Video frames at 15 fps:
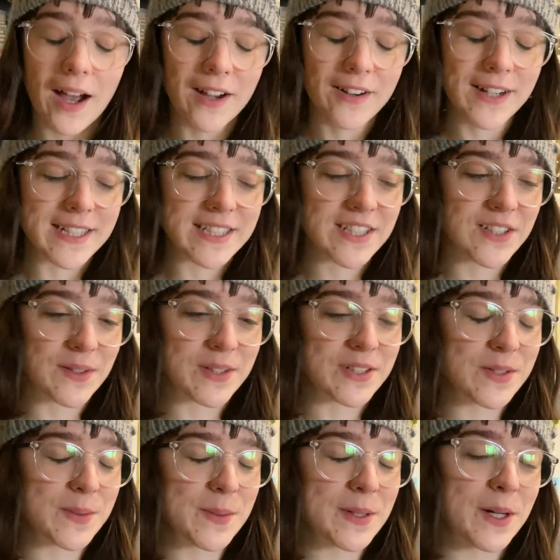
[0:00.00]
All right, so I
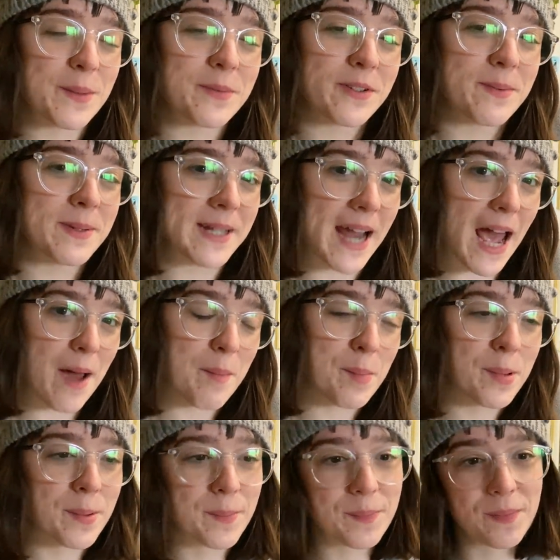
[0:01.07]
just woke up from a
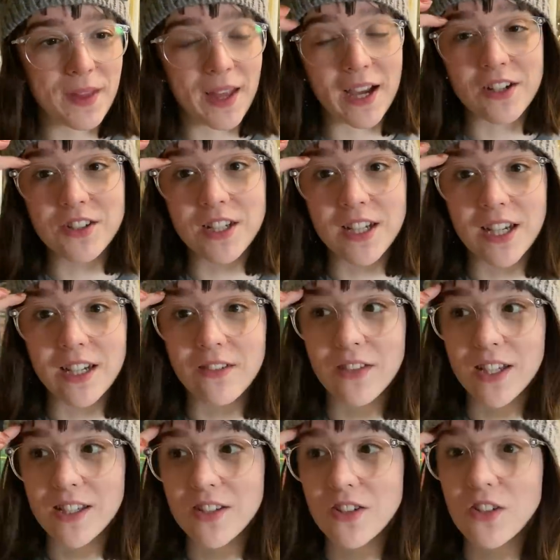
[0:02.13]
nap. Actually, I kind of
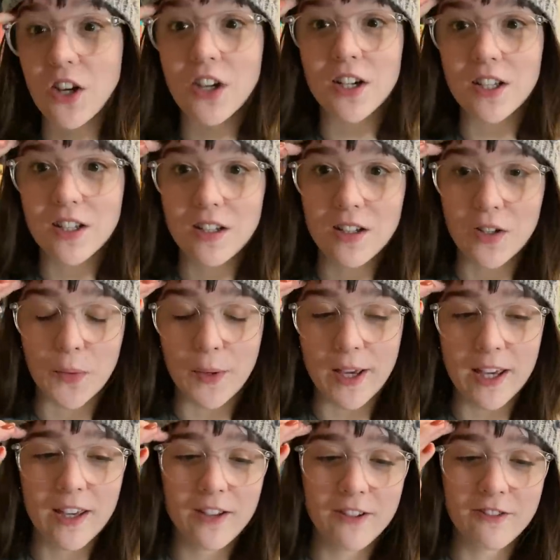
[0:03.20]
like started
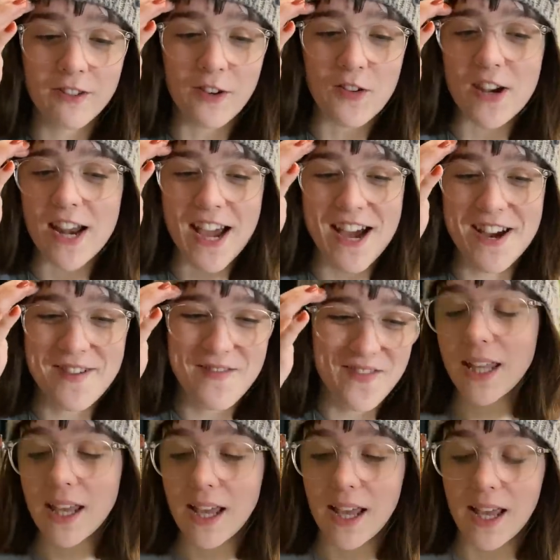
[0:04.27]
awake from a nap
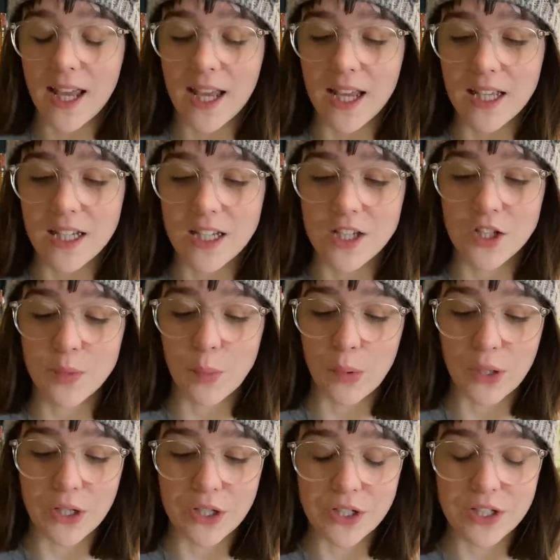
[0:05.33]
and I just
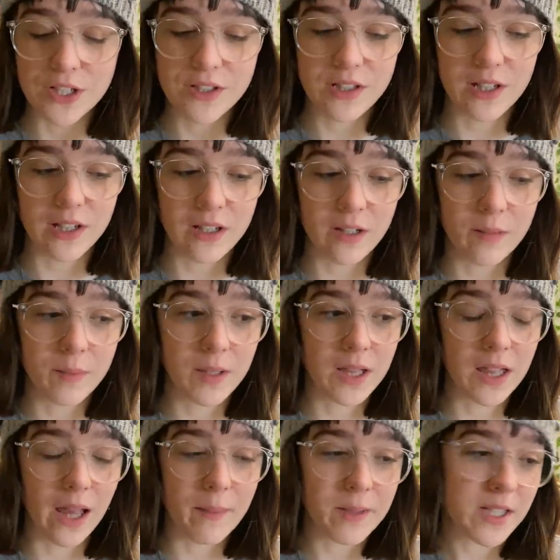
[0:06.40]
boiled some
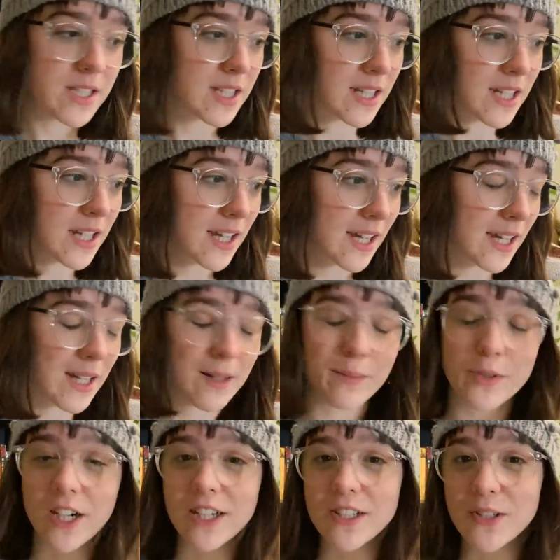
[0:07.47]
lemon tea.
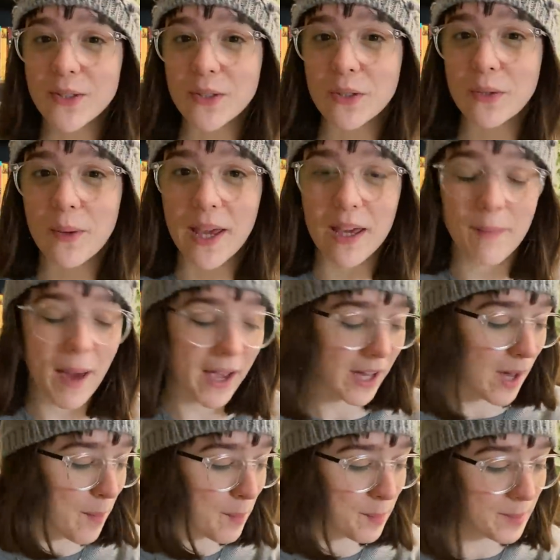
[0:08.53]
I'm trying to wake back
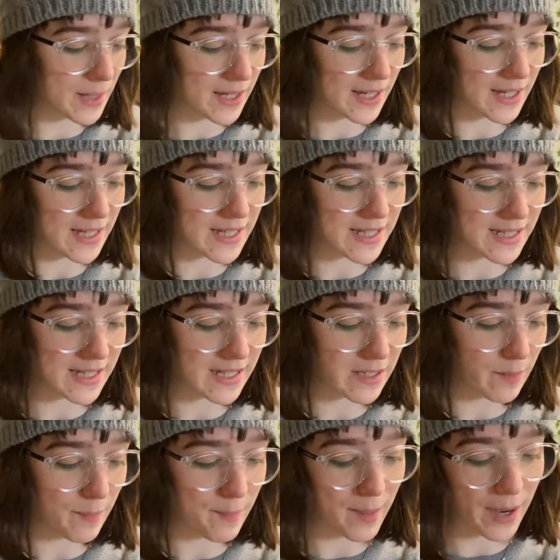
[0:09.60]
up because it's
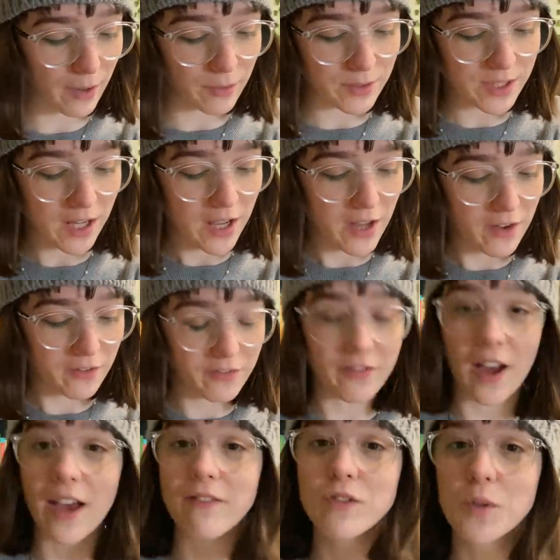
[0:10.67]
about
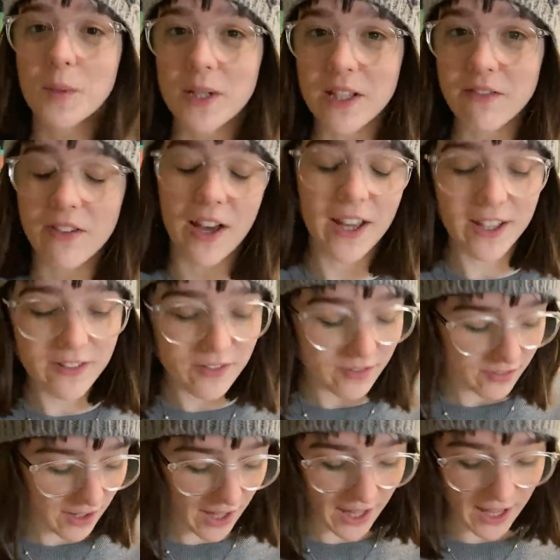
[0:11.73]
5.25
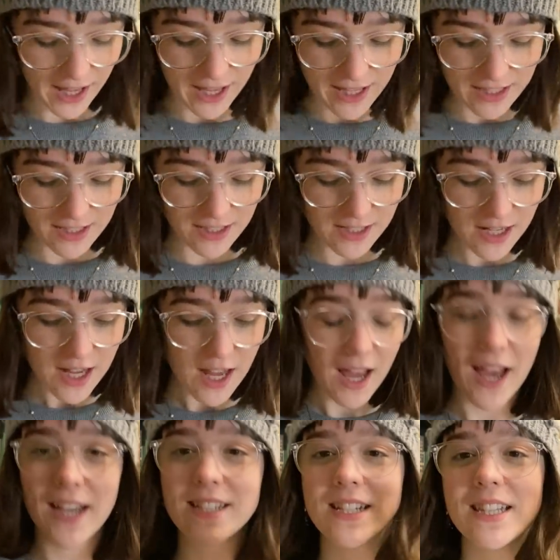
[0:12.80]
and
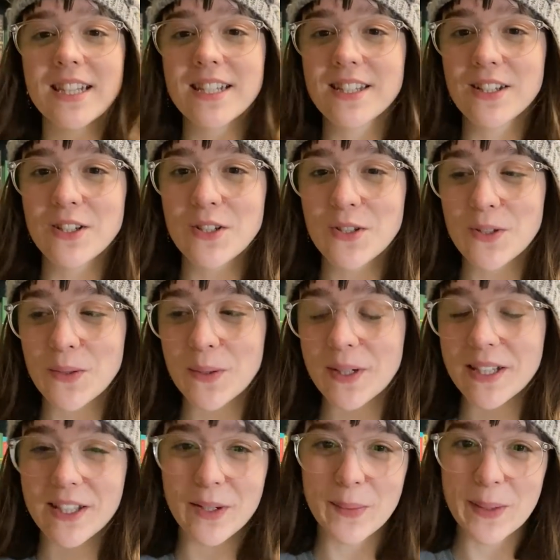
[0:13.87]
I did listen to
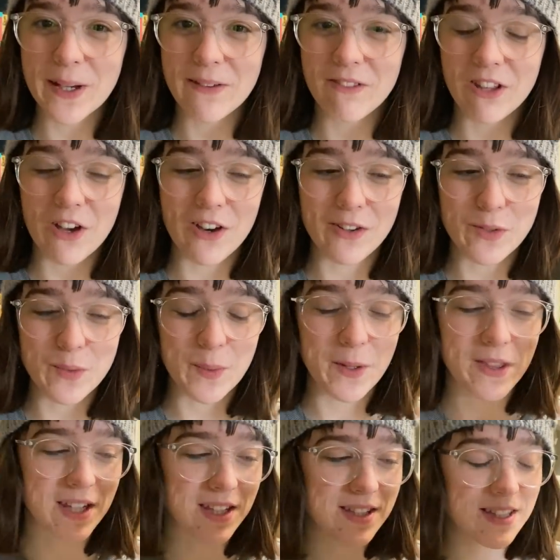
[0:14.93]
a little bit of The God of Small
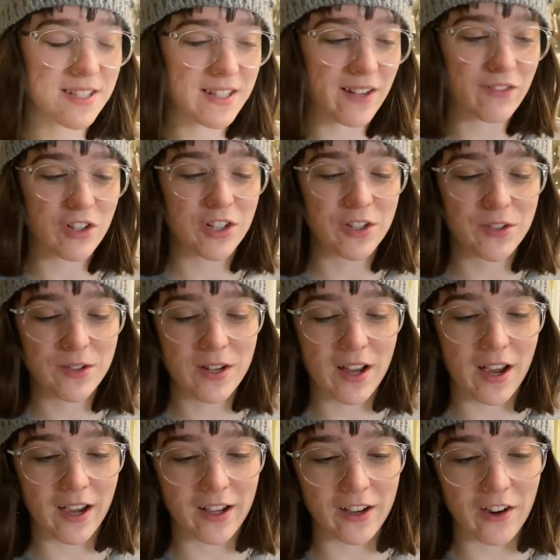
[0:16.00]
Things this afternoon.
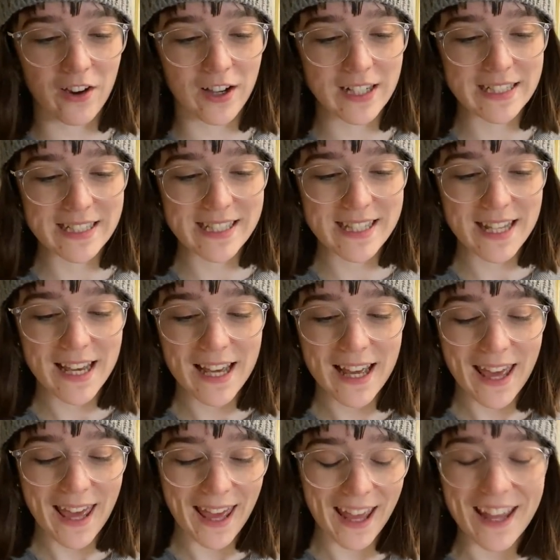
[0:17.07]
I got
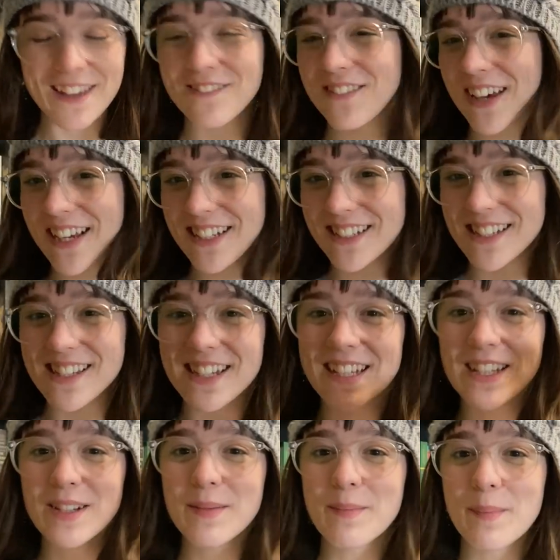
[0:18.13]
eight pages
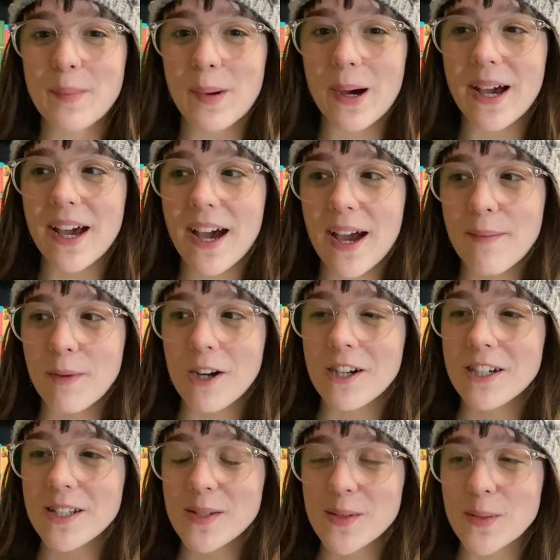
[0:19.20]
in, but I'm
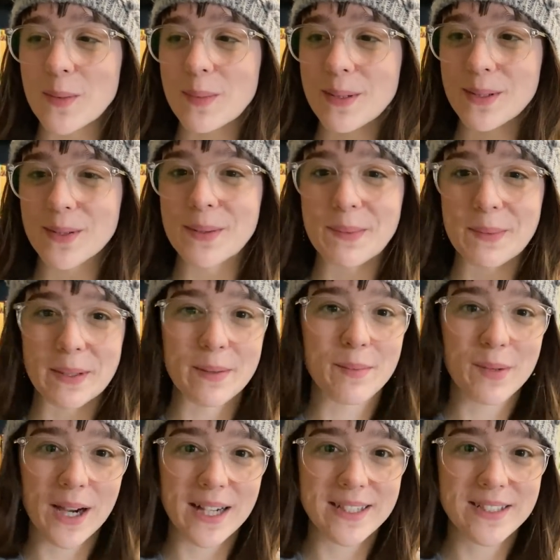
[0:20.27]
already super, super
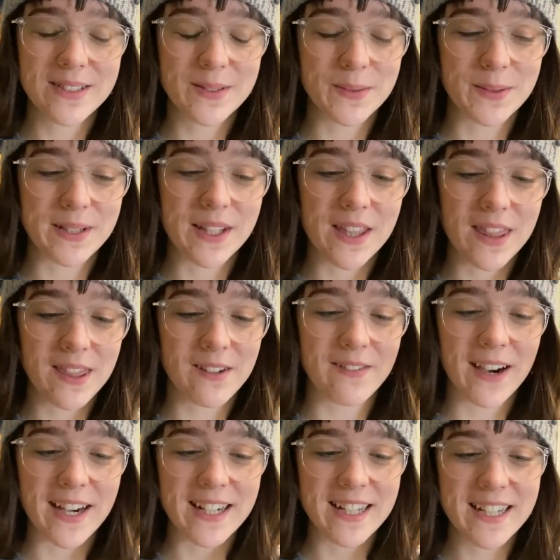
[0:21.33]
impressed with the
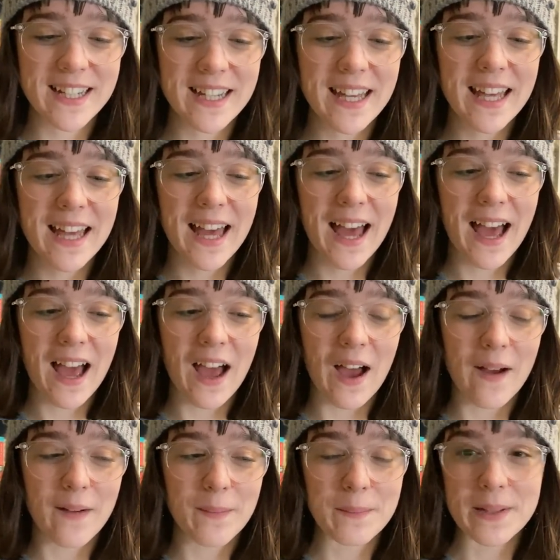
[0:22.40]
writing.
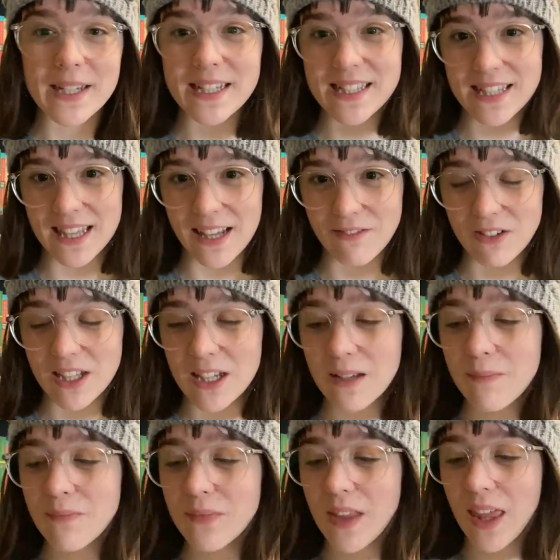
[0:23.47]
Um, it's
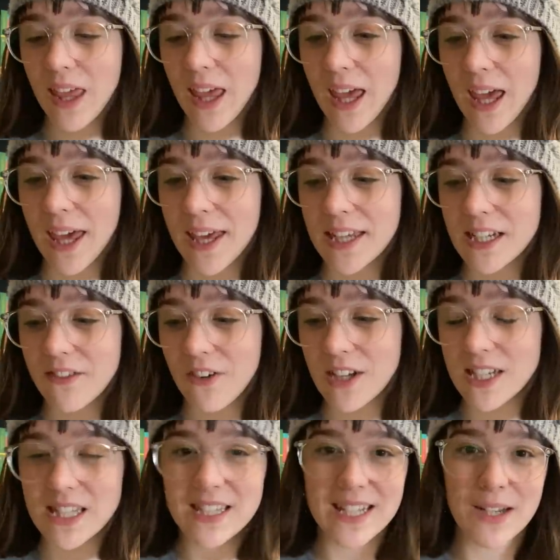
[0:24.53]
lovely. And if I
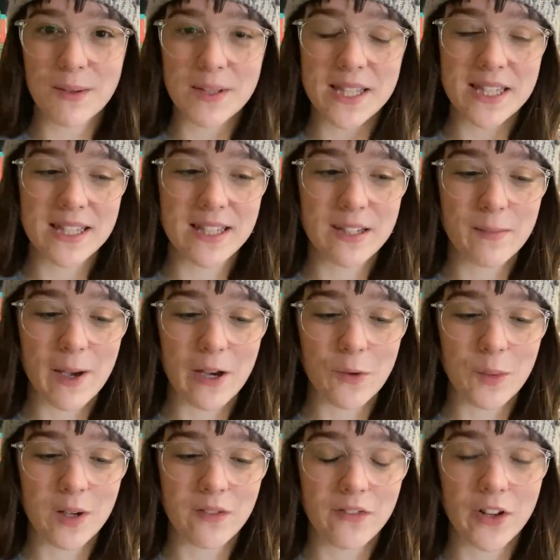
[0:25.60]
didn't say what this is about,
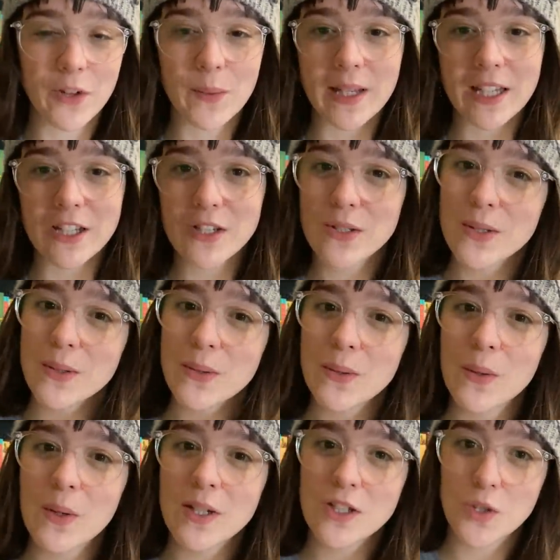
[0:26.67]
we are following
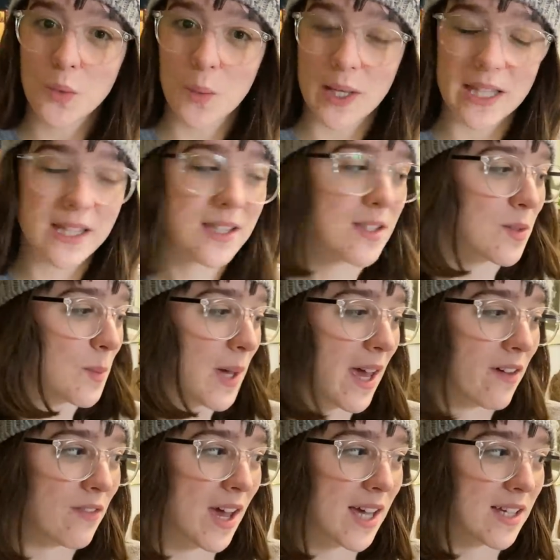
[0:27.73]
two twins. We
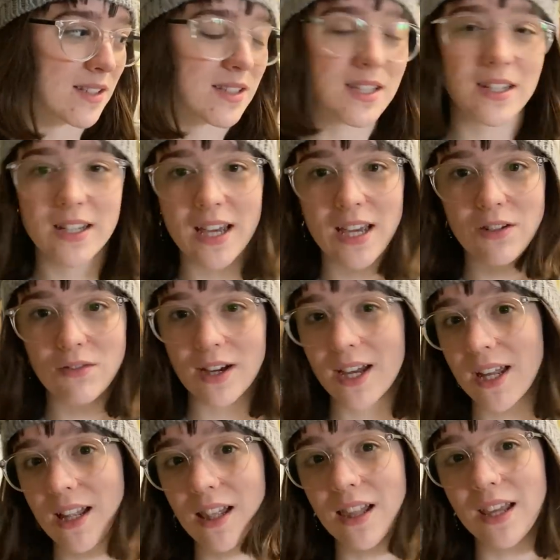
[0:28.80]
have Estha and
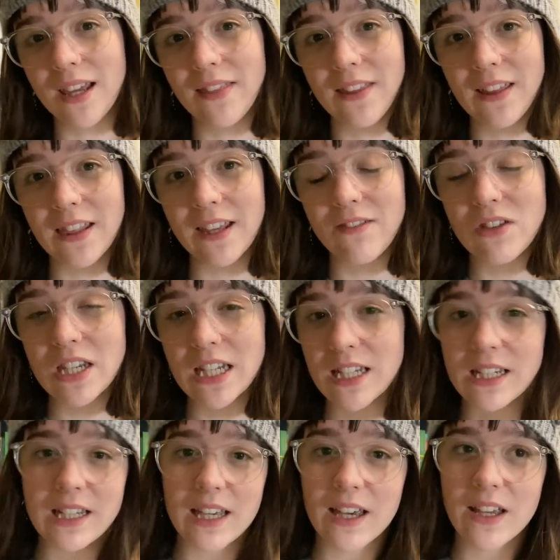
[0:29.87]
Rahel, and they live in
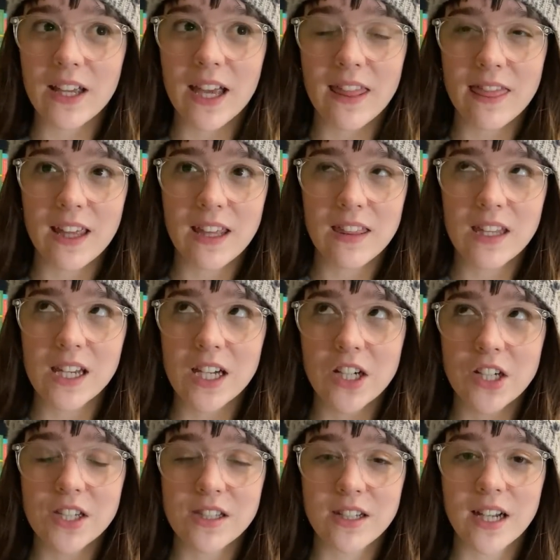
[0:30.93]
India. I think the
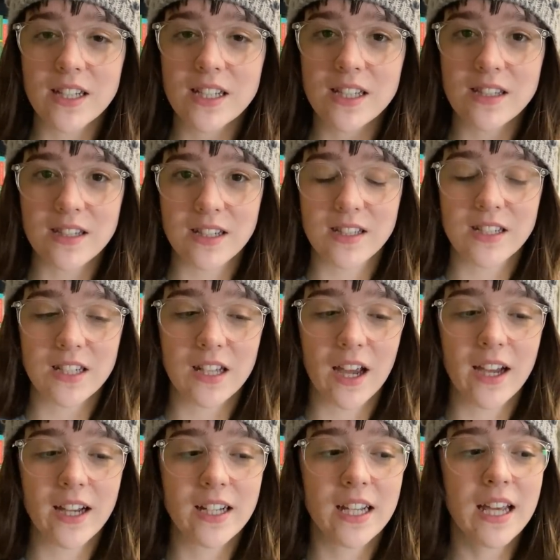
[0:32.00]
year is
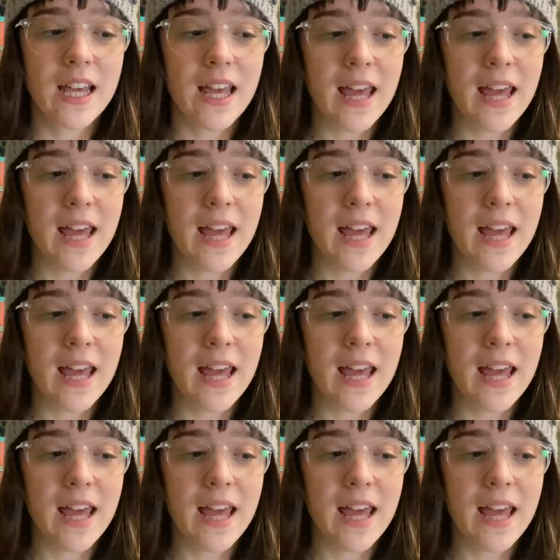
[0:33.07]
1969.